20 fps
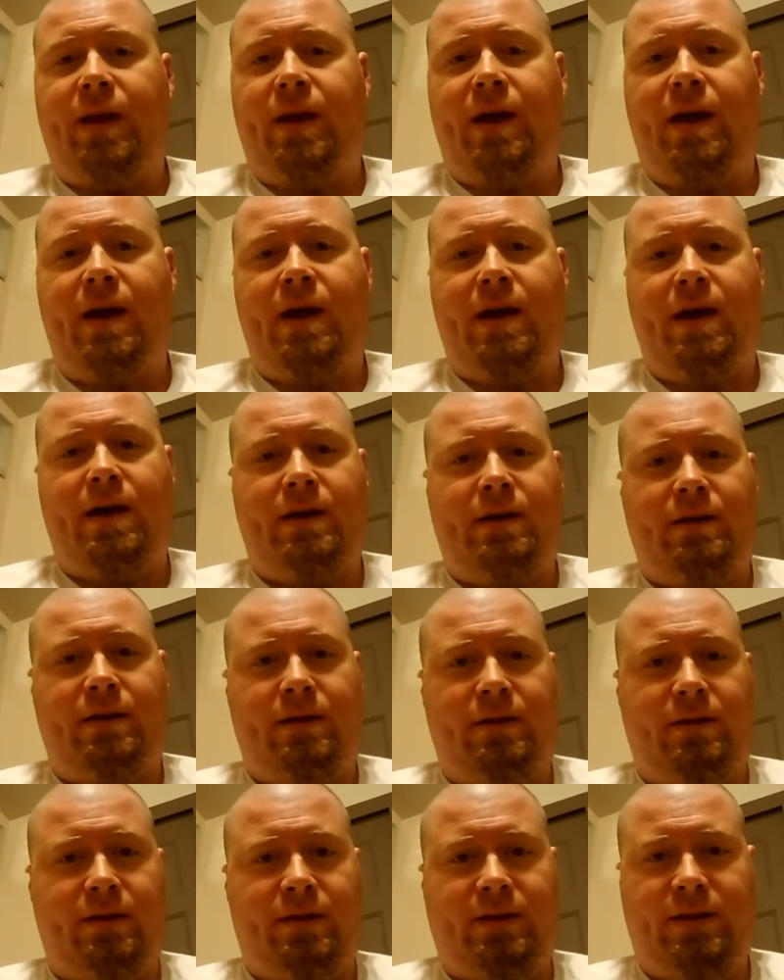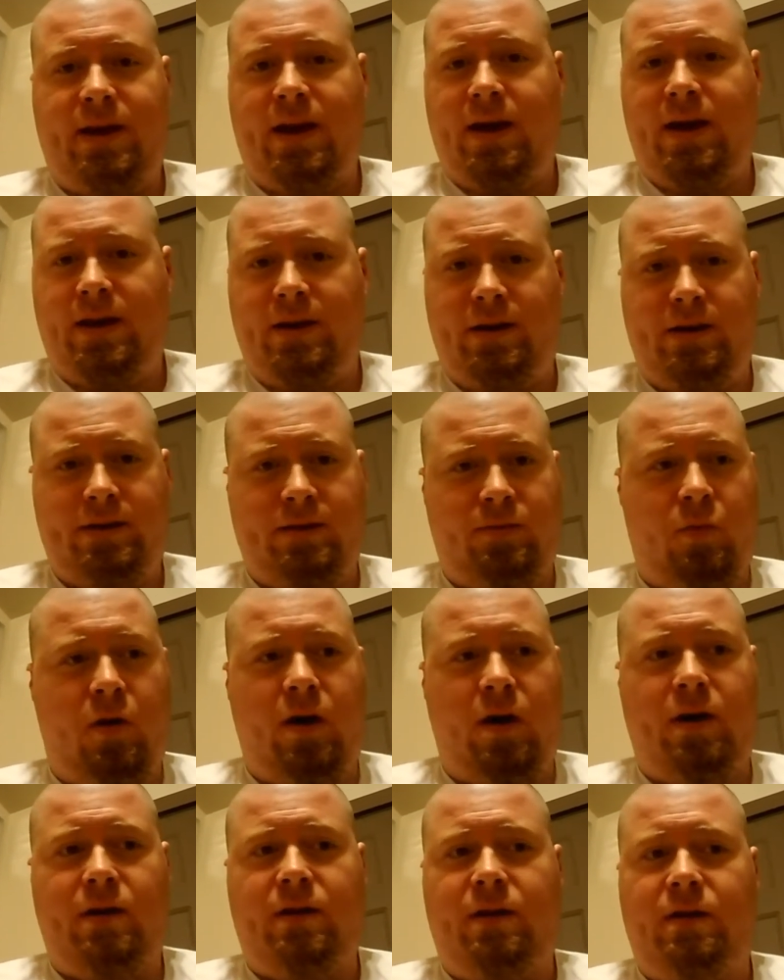and the state does
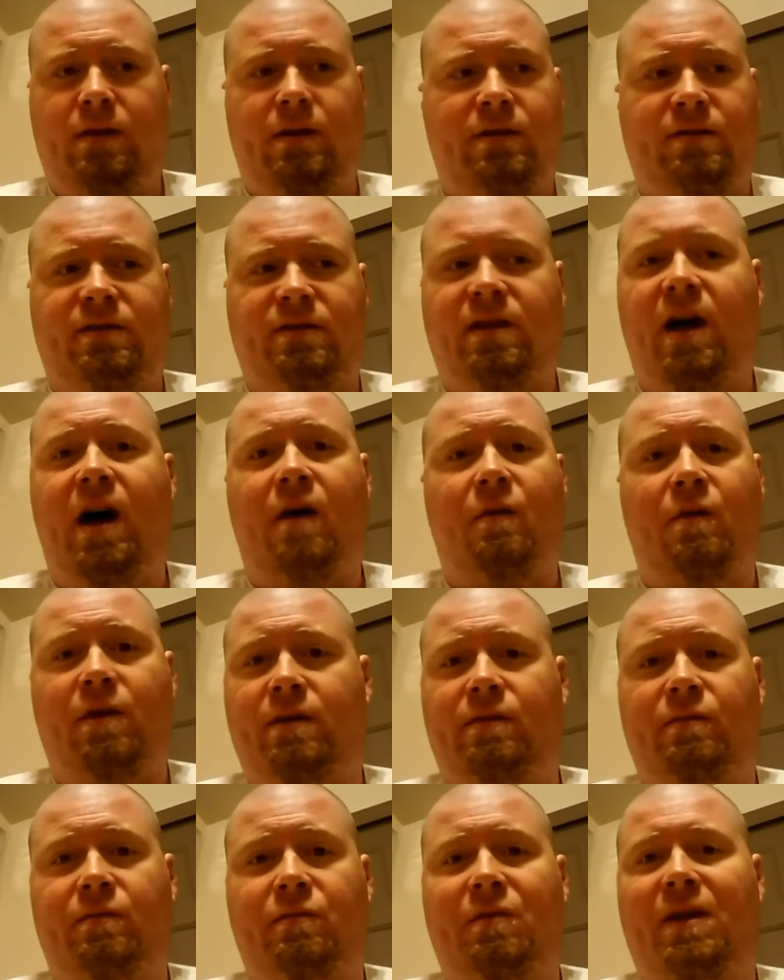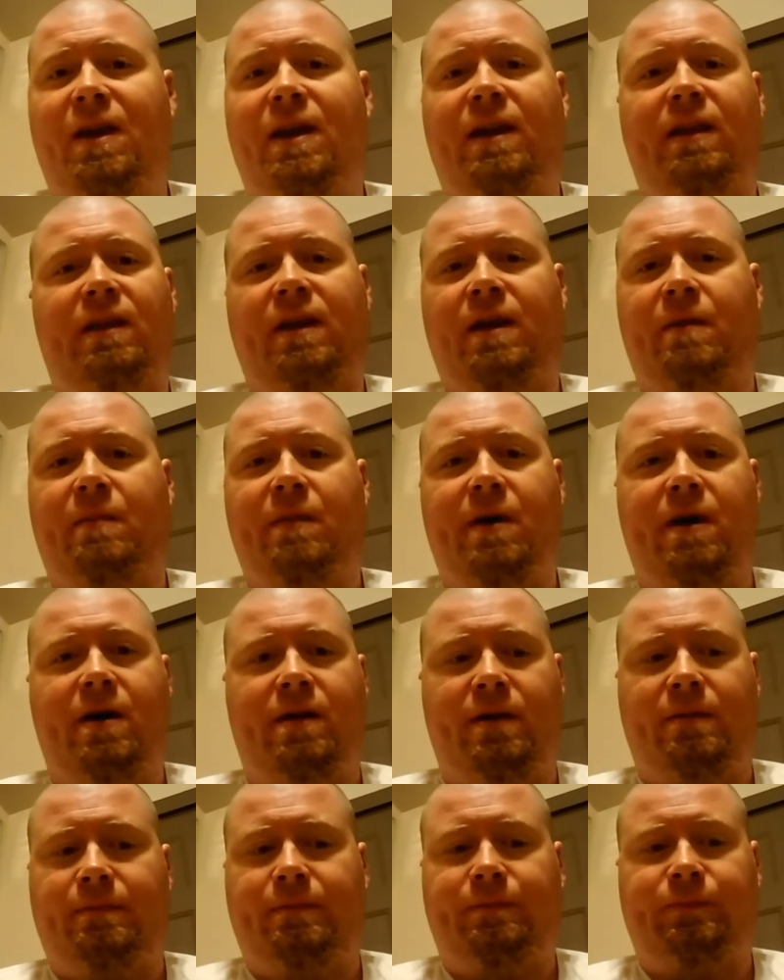not want to do anything about
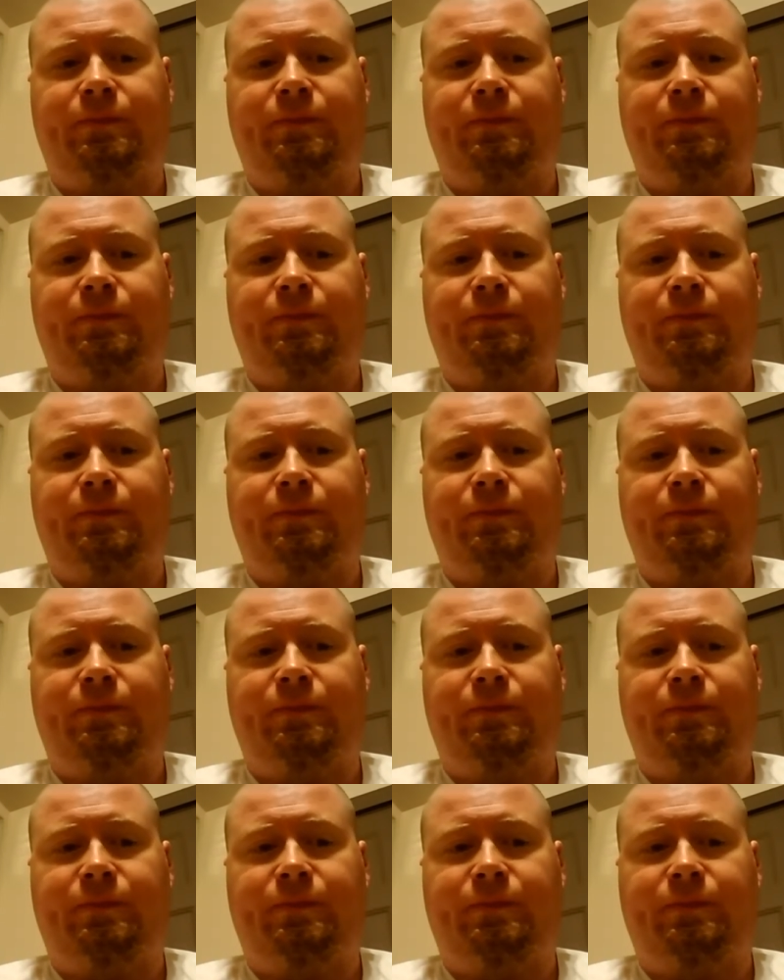it.